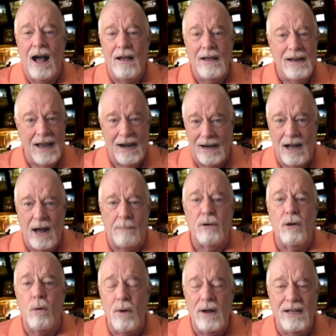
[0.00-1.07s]
He had a
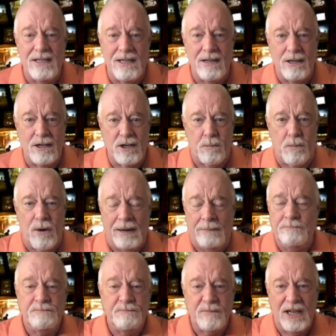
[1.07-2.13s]
couple of wins in the
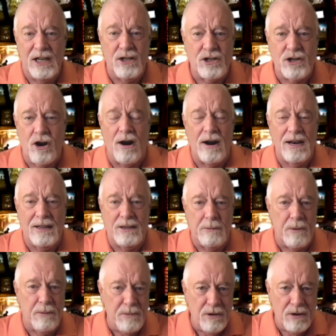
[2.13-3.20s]
spring. It started at the
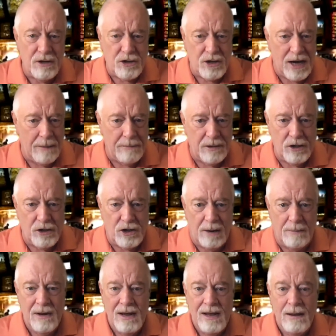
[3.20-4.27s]
Bermuda
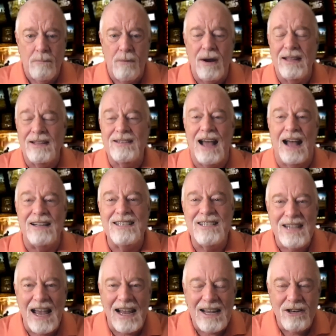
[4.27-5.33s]
Championship. Brendan Todd,
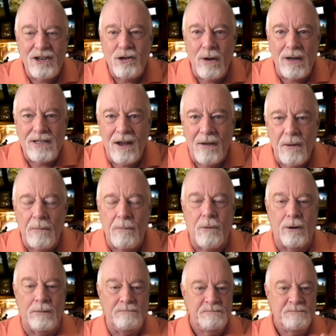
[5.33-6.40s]
second choice on the
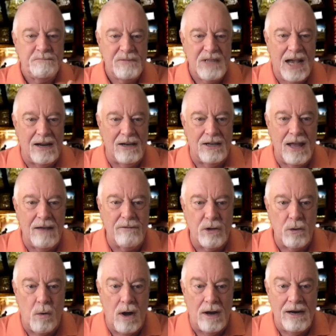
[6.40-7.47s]
board at
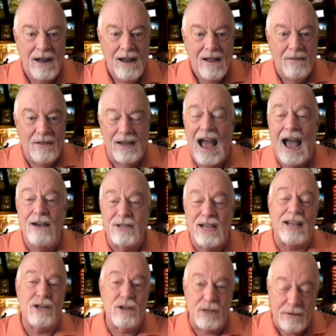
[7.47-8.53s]
11-1. The guy who's
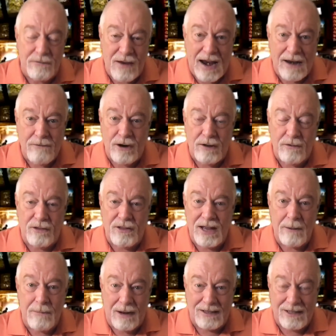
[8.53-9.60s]
actually favored, if you
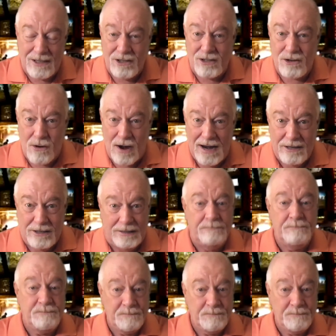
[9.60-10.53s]
think about this, is crazy.